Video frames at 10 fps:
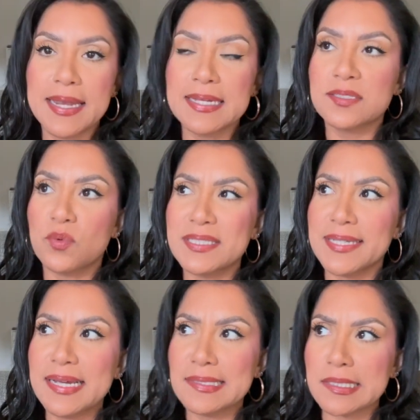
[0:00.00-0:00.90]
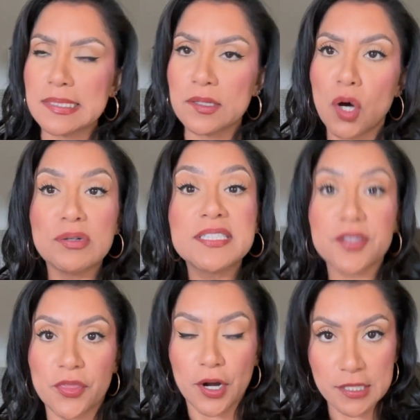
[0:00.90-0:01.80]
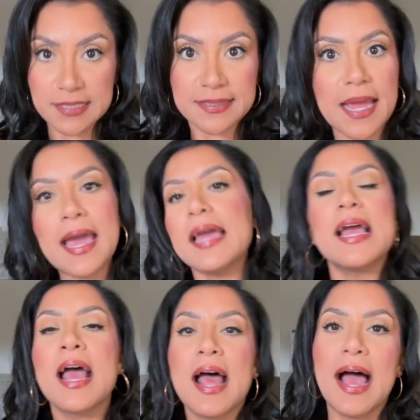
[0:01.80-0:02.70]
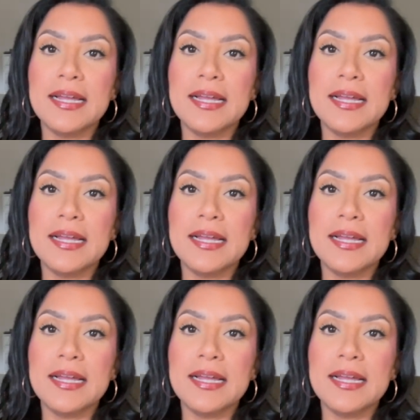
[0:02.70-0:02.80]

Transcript: is what day is it oh it's thursday i